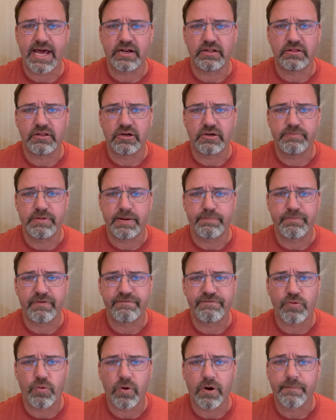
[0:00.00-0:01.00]
a little bit
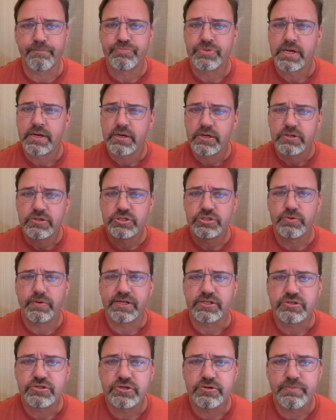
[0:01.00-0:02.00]
before.
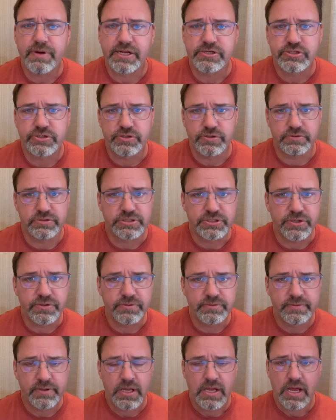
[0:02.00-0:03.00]
Doing too much too
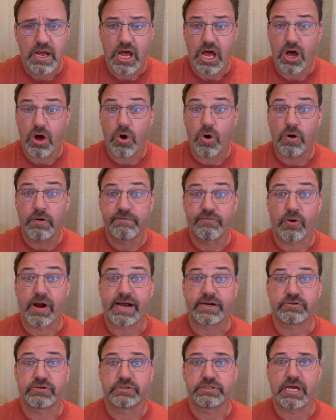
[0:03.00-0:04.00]
soon, uh,
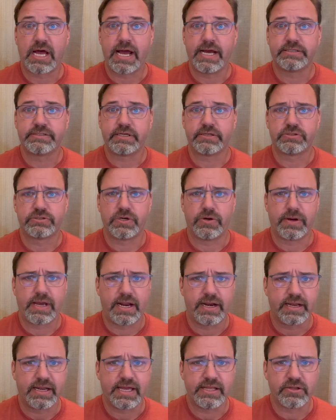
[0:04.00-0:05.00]
over-exercising, so
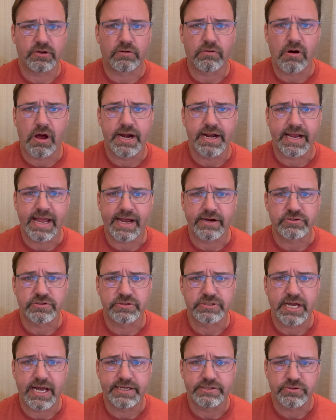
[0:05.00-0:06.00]
kind of again, the chronic
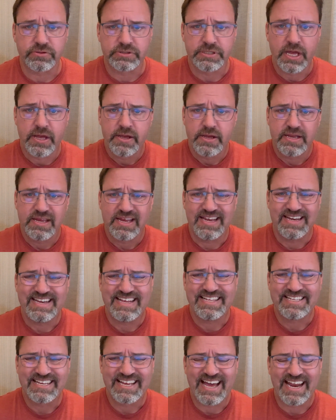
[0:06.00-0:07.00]
exercisers, you
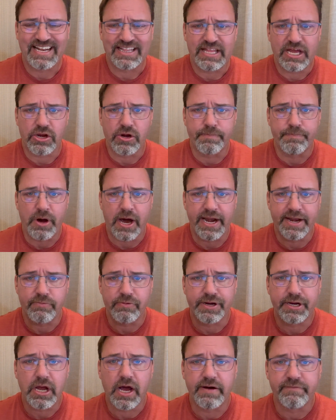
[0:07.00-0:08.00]
need to kind of let your body
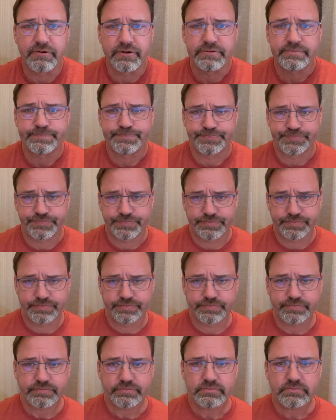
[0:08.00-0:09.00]
recover
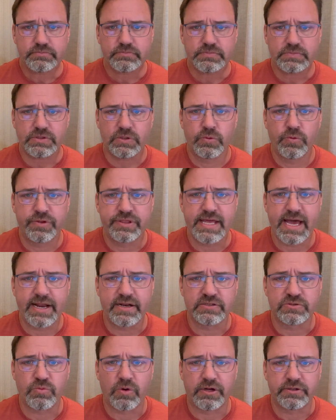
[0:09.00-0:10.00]
with that
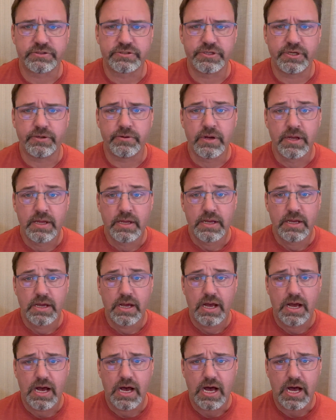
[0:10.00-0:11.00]
as well too.
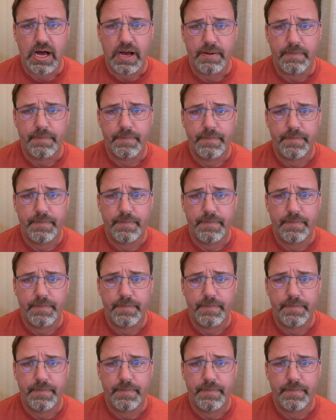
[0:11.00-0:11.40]
Uh,